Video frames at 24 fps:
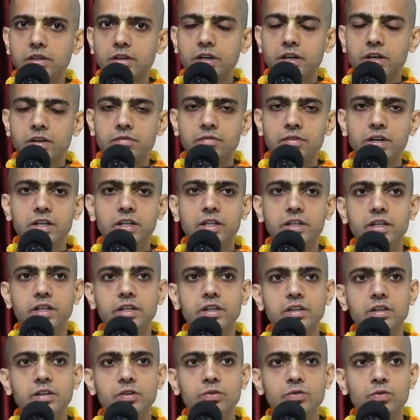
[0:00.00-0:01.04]
And when he
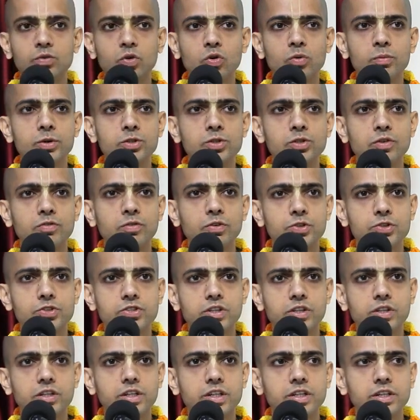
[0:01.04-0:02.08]
did so much of
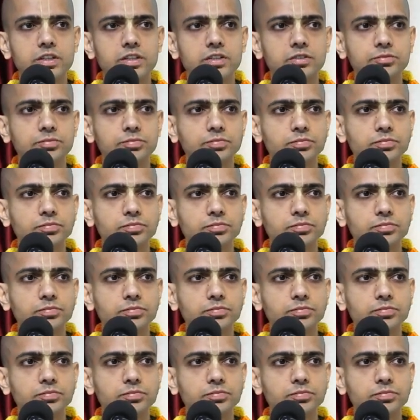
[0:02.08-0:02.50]
austerity,